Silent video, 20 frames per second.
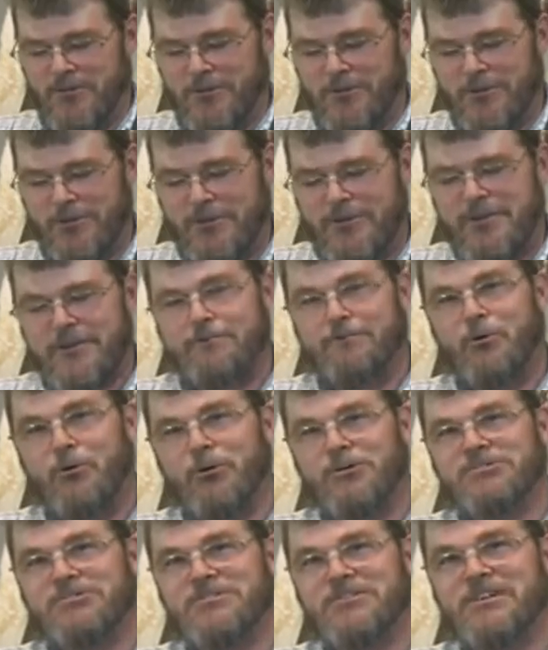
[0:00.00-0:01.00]
through the thin
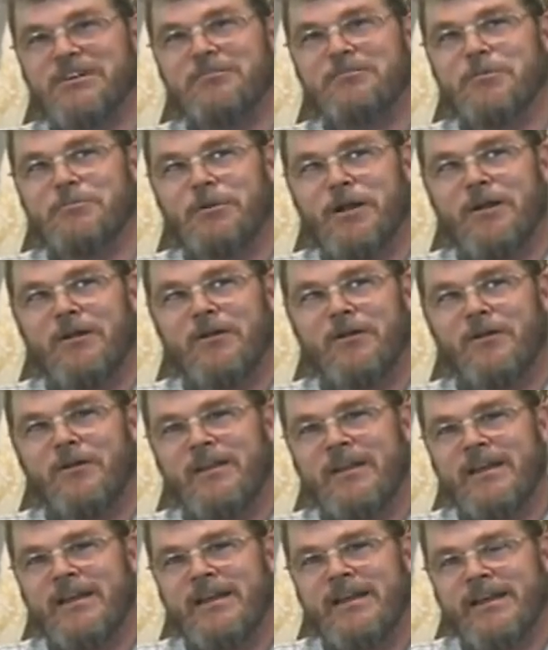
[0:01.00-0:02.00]
portion of the
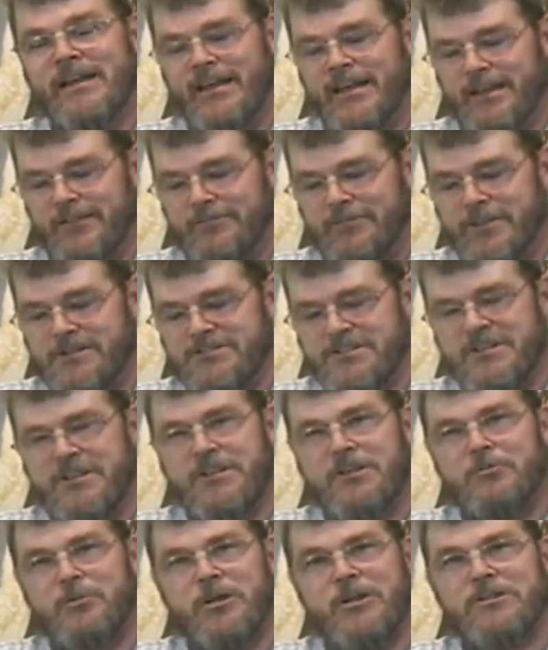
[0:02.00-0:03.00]
barrel, and if there's
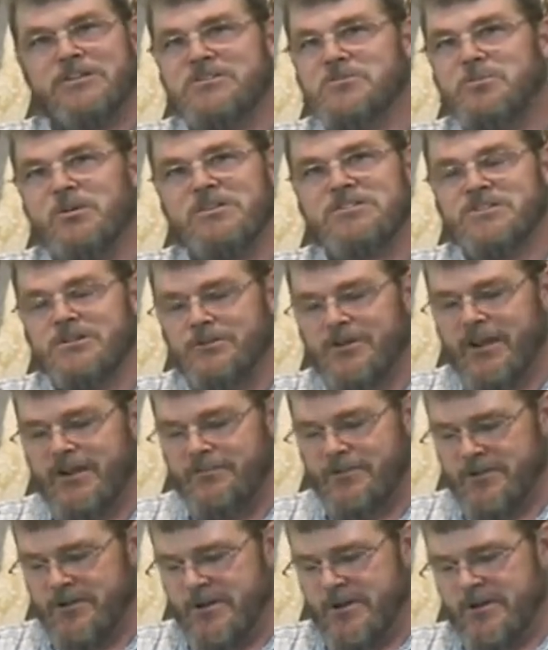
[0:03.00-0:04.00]
any weakness
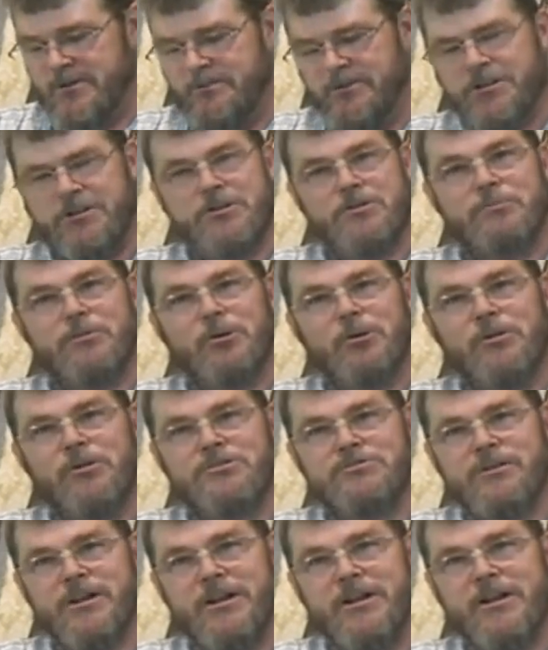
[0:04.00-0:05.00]
whatsoever, when you pull
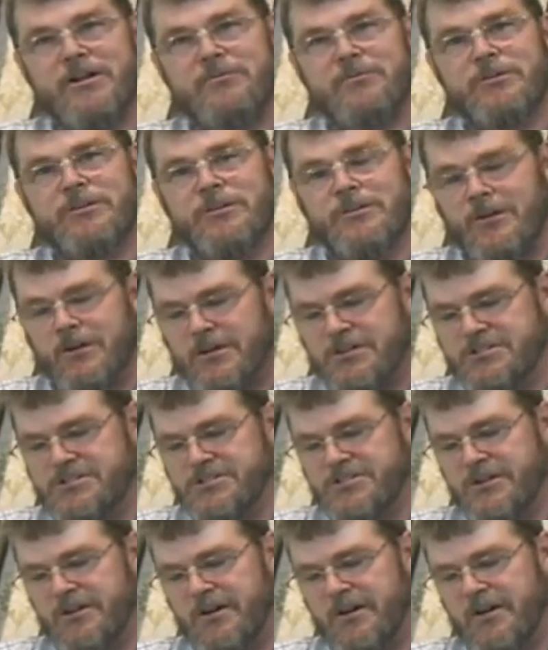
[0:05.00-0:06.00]
the trigger with a
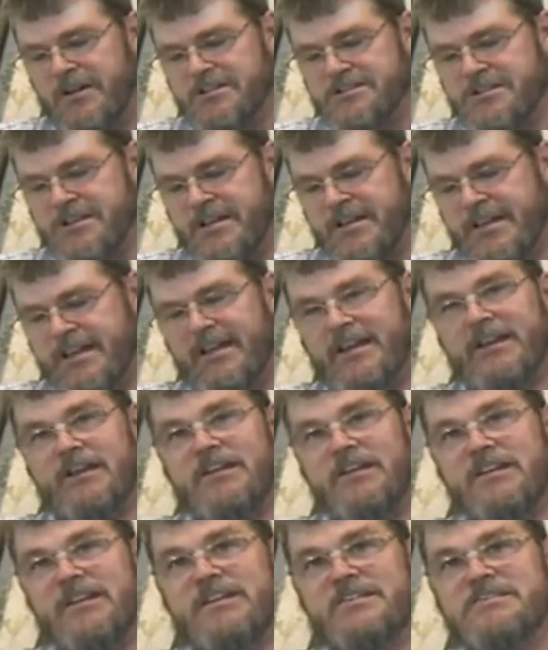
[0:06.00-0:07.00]
large charge and
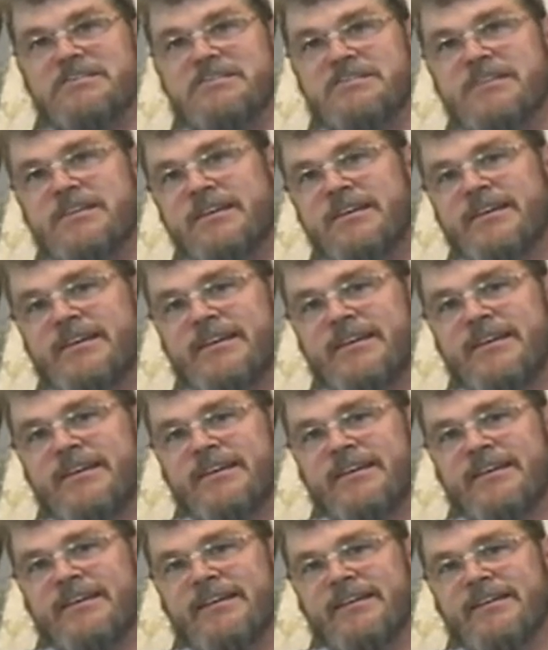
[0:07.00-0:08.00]
it hits,
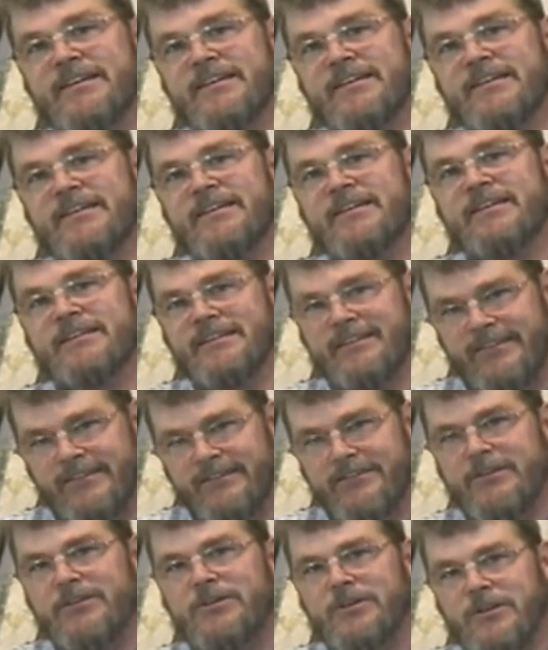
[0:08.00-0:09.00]

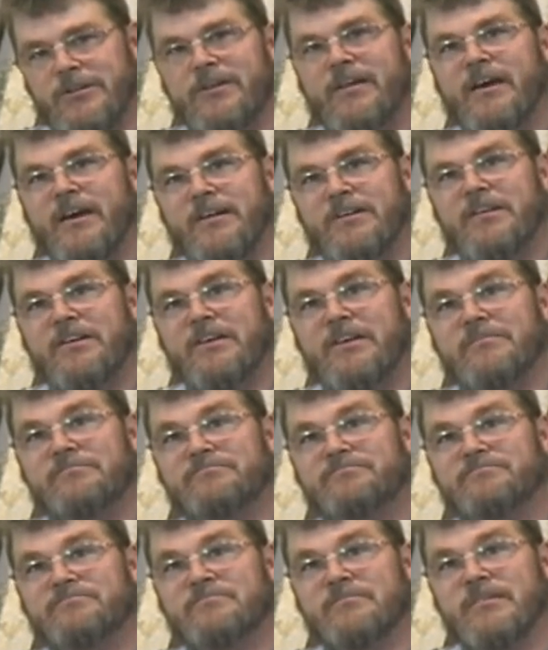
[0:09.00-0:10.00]
well, you get the idea.
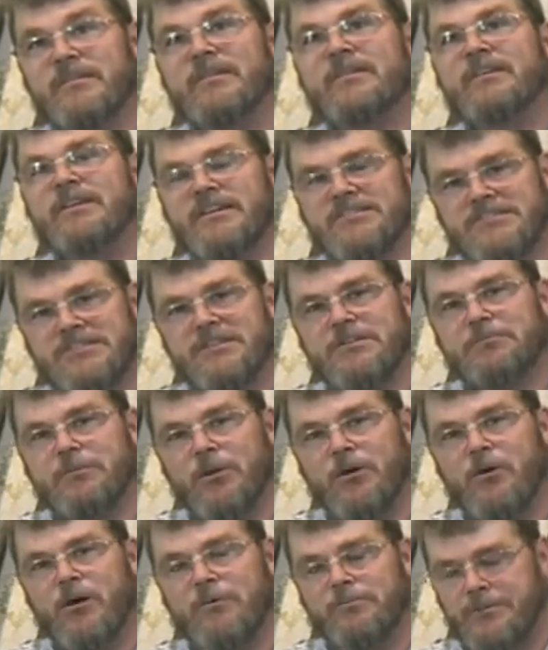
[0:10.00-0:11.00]
It's going to
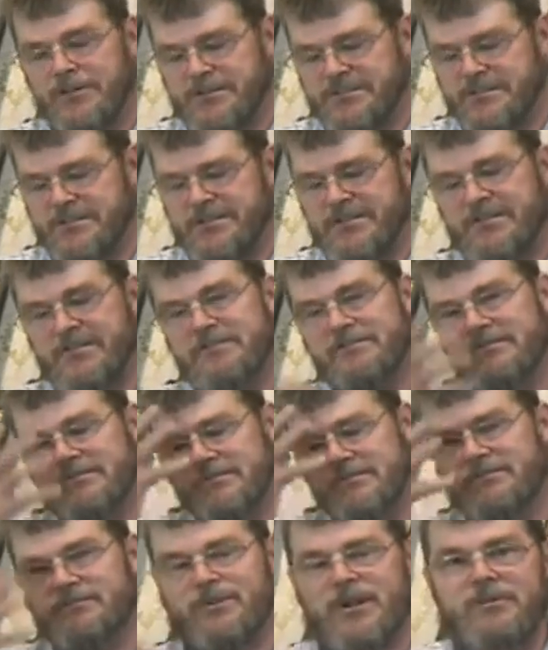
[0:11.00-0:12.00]
blow up, and it's going to
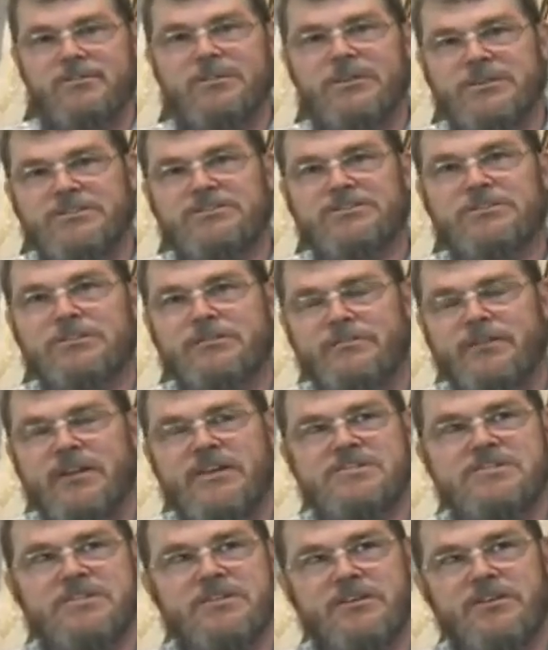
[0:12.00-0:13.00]
probably hit you in the
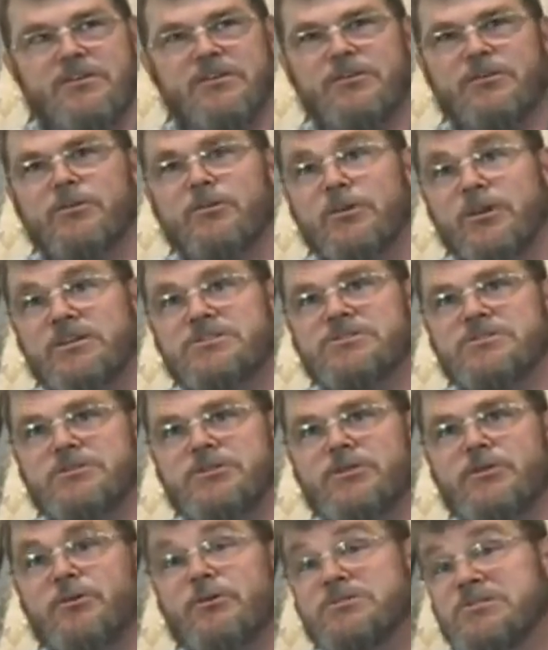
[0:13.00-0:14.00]
face and kill you or injure
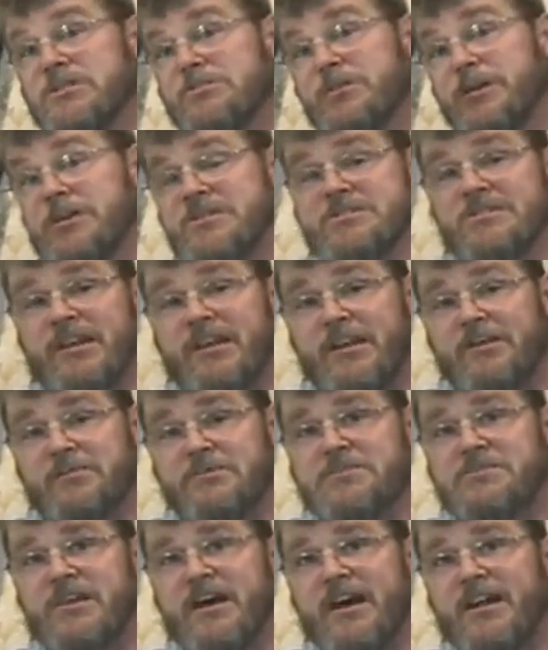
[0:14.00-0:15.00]
you or somebody standing
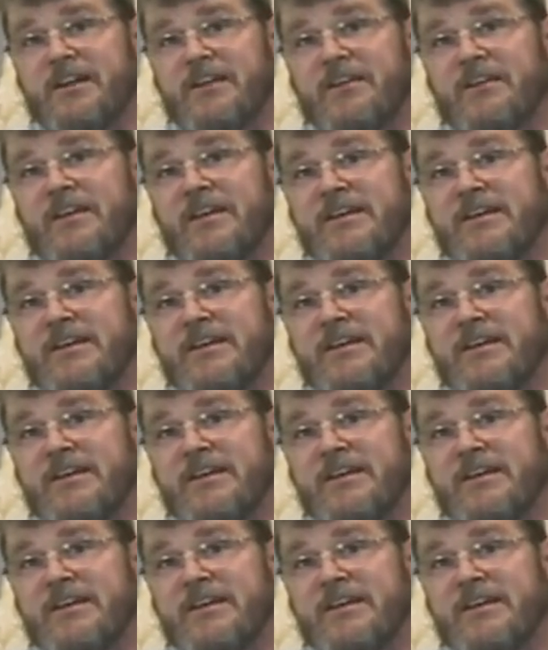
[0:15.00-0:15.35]
beside you.